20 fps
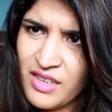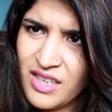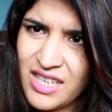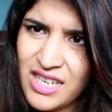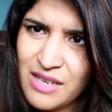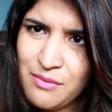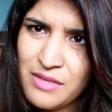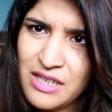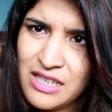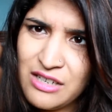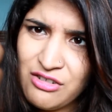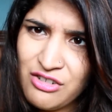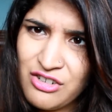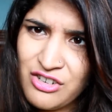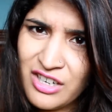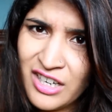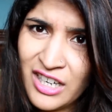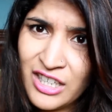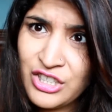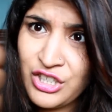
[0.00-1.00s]
Come out,
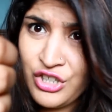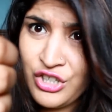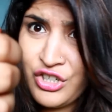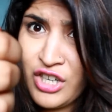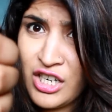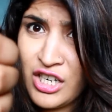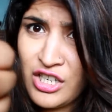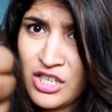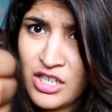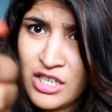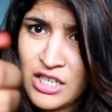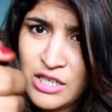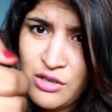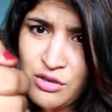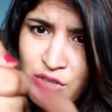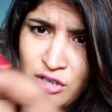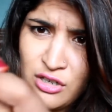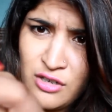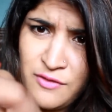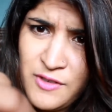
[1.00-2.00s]
Rush. Rush
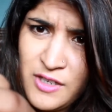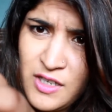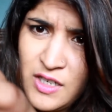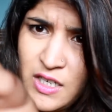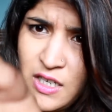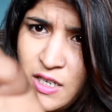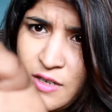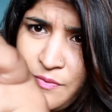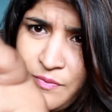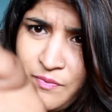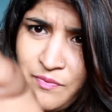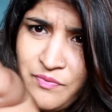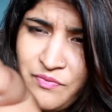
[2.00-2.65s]
out of it.